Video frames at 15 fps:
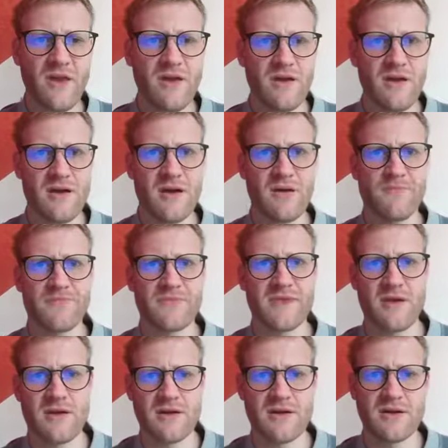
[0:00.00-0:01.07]
um,
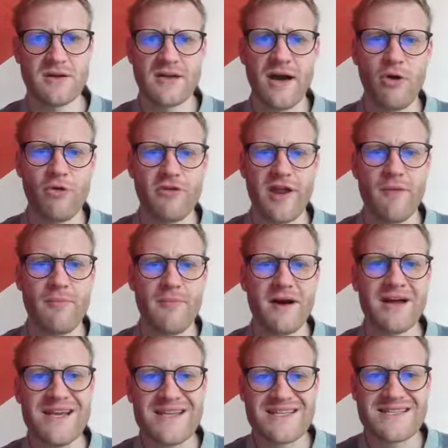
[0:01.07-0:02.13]
uh, account
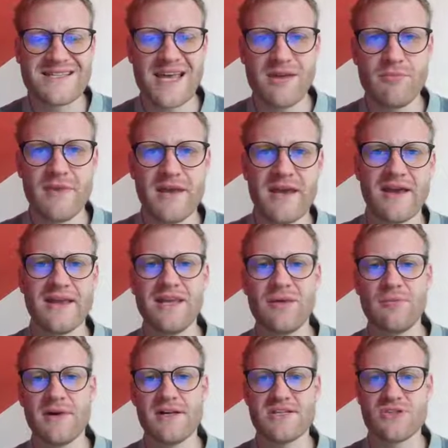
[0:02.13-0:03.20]
number, send me an
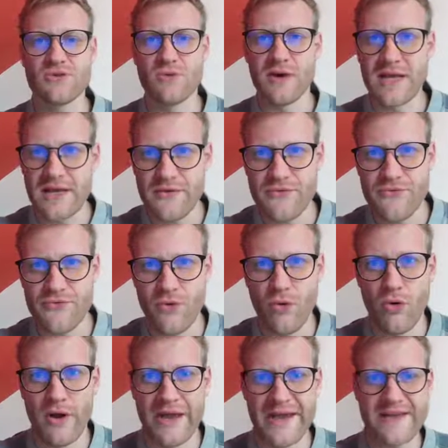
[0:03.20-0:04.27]
email to
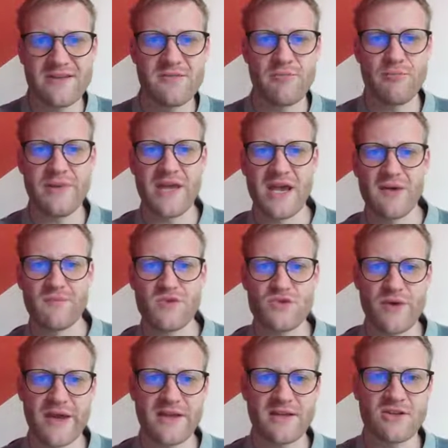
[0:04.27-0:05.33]
info at b m
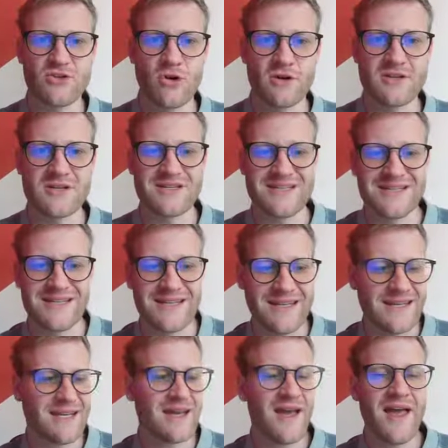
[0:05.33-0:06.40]
trading dot d
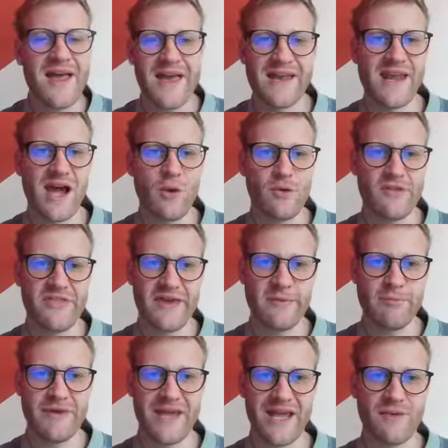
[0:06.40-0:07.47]
e, and I will
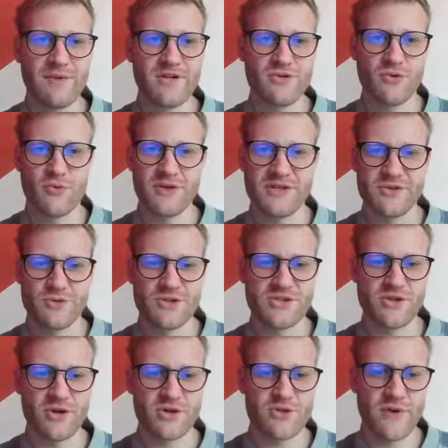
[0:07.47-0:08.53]
then be able to reduce
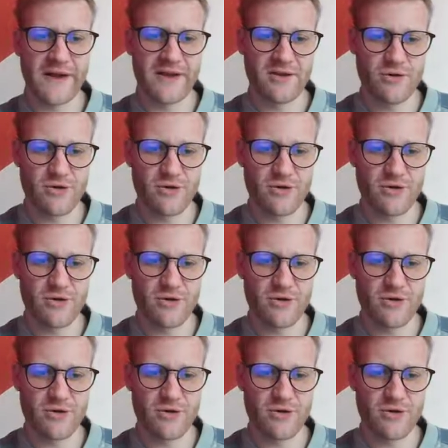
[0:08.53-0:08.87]
your trading